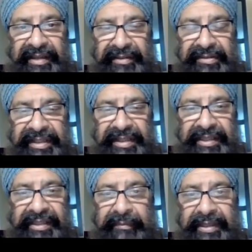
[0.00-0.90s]
Dr.
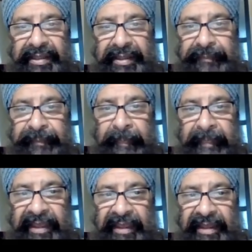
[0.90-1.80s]
Hee-Nam Kim,
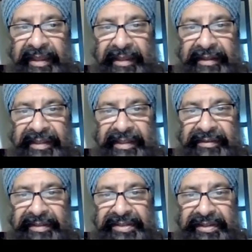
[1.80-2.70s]
and he
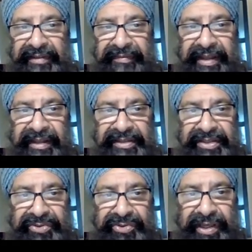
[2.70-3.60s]
undertook
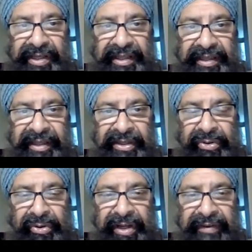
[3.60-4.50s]
advanced training in
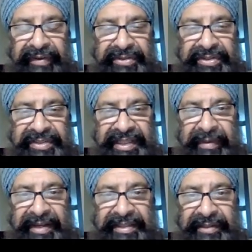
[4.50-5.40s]
craniofacial sleep
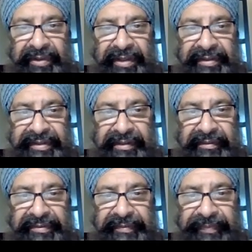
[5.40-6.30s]
medicine with
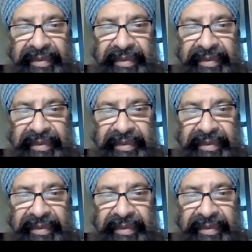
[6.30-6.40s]
ourselves.